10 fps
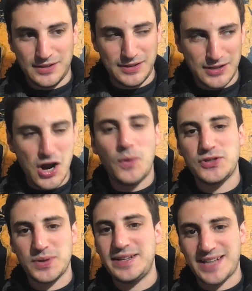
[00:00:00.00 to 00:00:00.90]
no one's
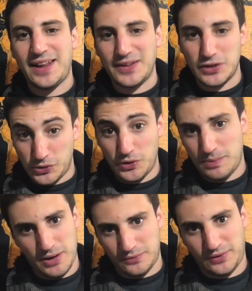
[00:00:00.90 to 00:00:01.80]
really telling the truth
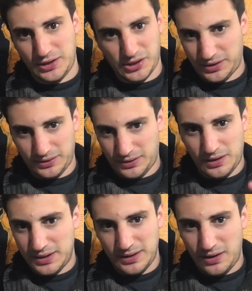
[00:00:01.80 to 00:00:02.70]
about inflation
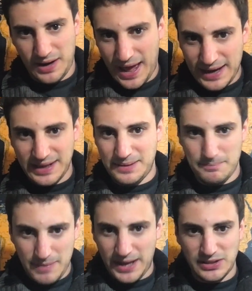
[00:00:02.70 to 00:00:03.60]
on any
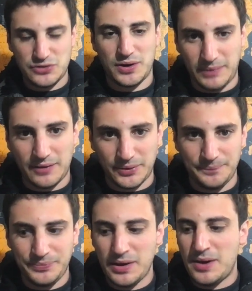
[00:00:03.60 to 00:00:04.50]
mainstream level.
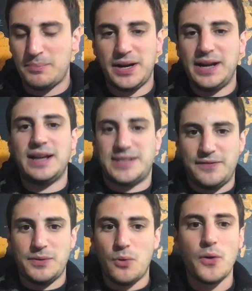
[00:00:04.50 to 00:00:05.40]
But it gets
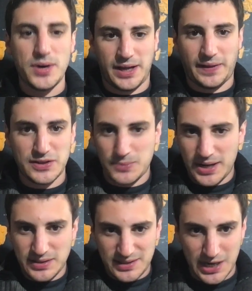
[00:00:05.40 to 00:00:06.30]
even more ridiculous when we
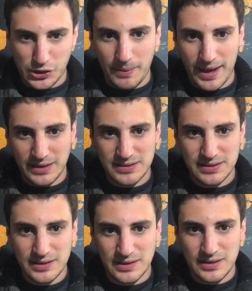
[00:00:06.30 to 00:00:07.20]
get to the central banks.
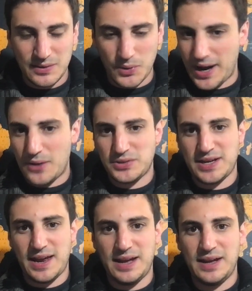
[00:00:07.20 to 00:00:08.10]
We're now
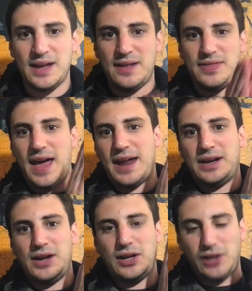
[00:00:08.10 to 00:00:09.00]
saying
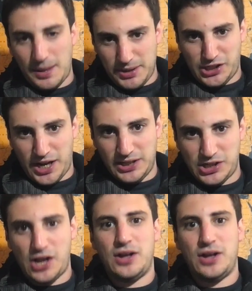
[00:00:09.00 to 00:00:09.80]
that climate change